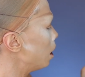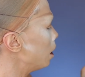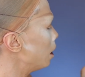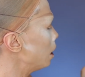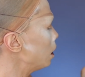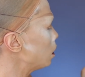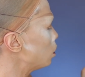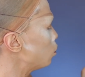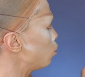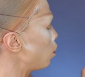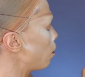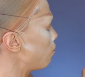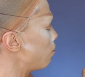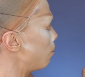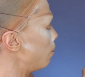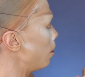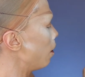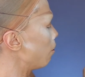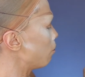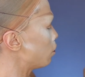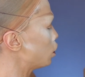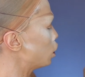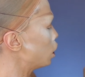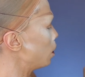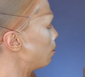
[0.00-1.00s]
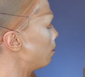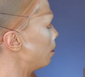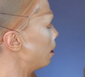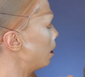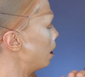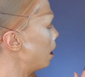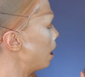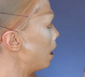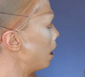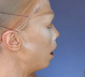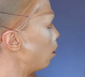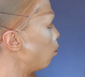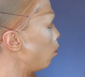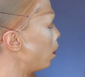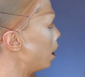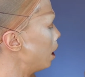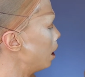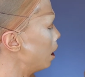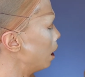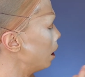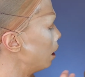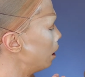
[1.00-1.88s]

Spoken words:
These two have a bit of shimmer in it, and one